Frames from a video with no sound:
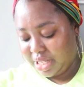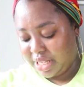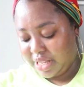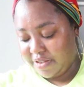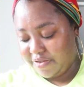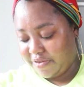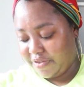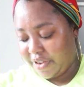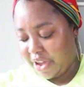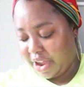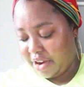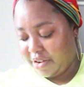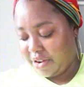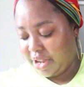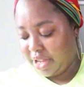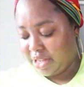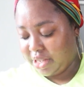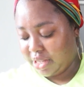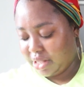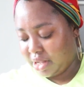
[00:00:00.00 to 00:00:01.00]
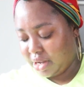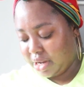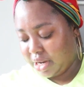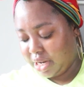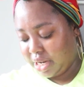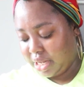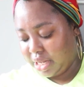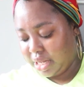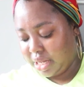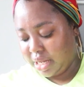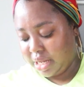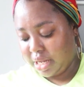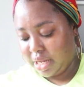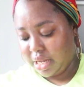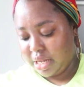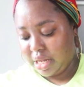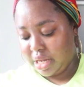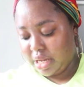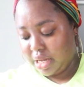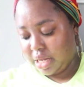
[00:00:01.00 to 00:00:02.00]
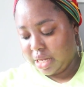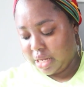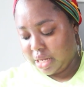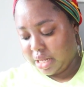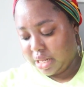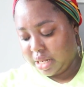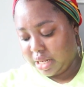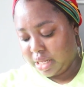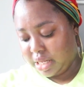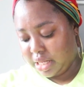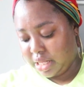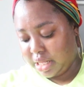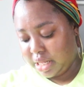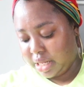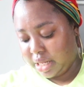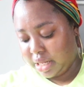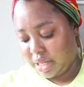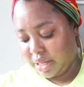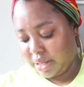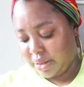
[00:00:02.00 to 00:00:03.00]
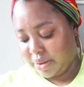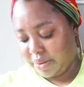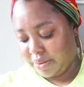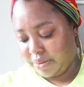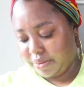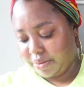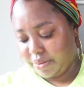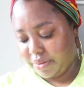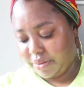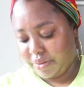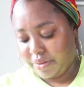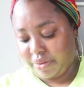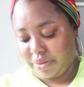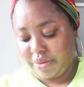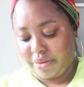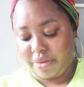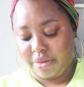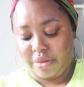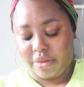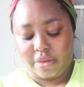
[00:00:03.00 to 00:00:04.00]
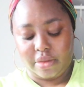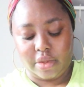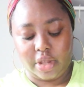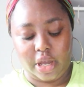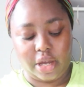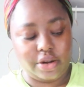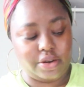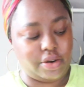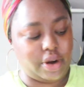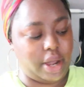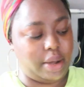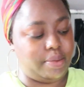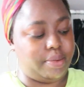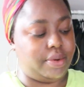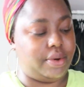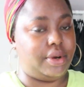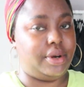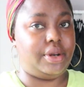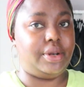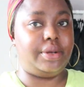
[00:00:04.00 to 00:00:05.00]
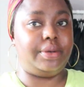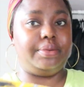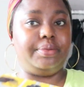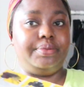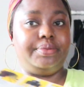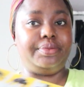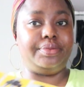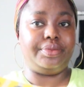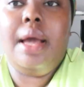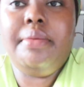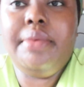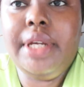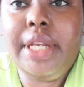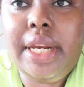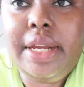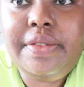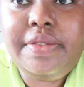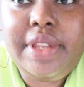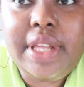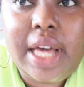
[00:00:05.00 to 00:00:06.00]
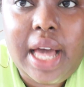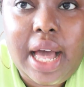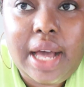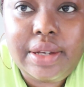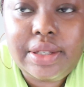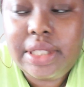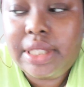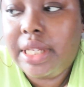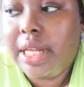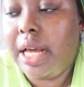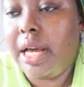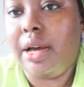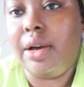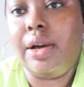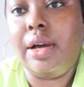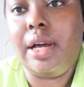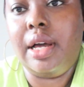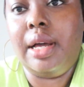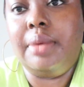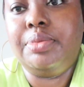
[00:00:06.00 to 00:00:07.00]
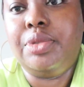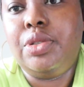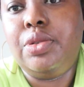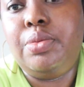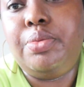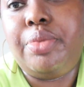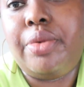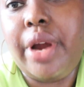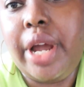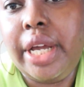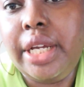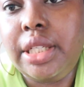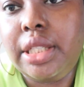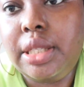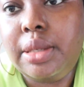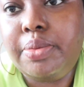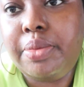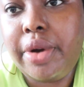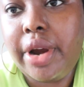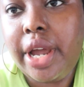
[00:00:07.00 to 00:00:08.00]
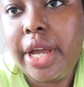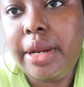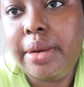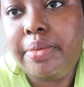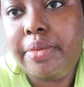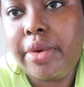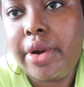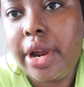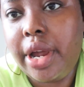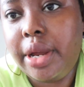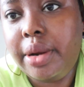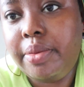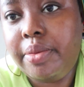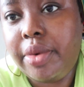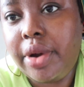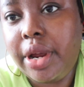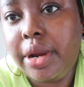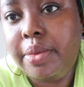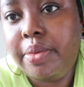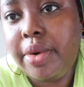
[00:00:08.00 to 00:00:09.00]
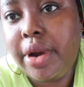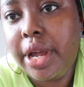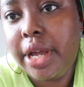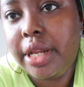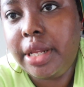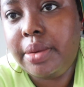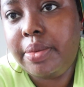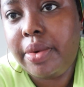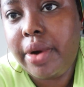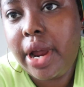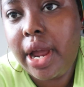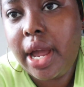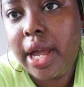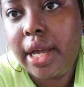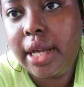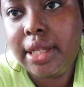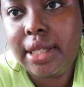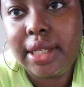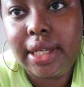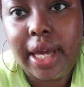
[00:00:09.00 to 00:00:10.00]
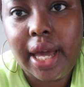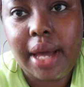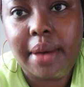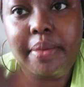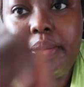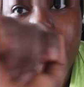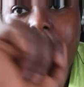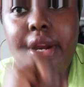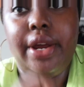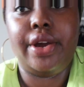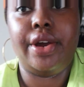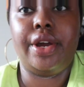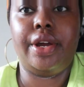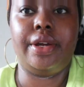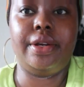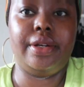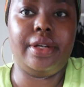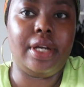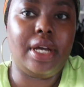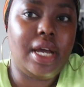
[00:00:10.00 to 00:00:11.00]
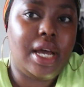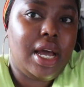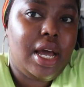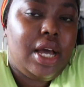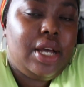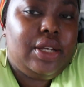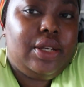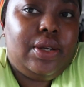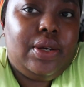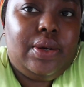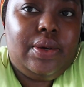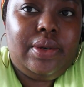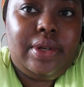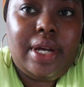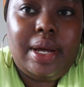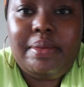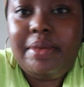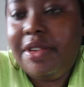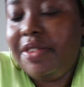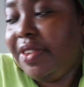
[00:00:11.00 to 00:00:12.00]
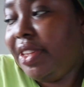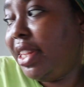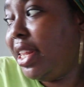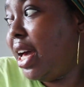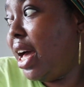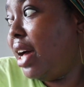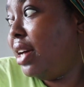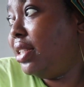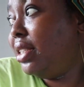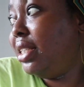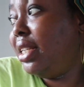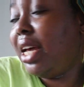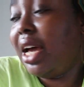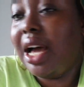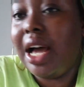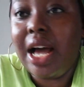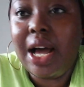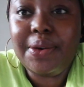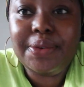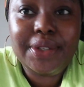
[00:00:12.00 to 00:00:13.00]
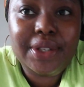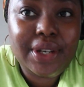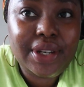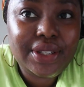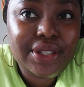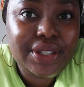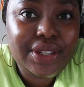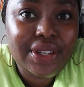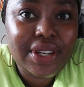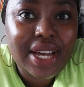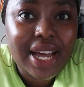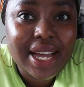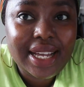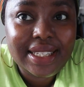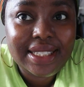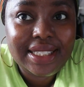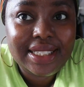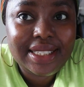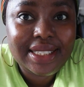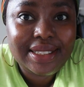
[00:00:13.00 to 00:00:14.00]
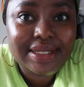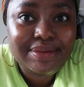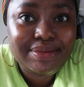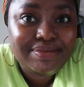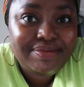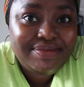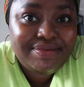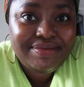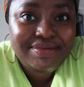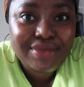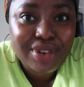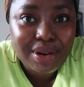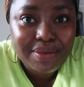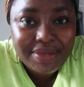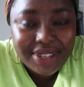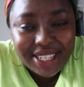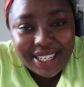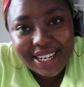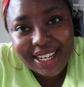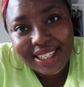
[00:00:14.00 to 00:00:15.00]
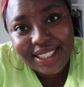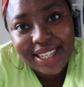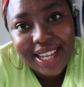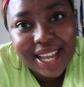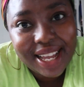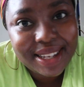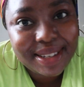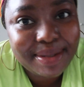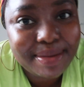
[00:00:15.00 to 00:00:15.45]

it's a very sturdy this thing tripod i'm gonna leave the house now i'm too bright bright bright bright bright bright yeah better so i'm leaving the house now i'll talk to you guys probably later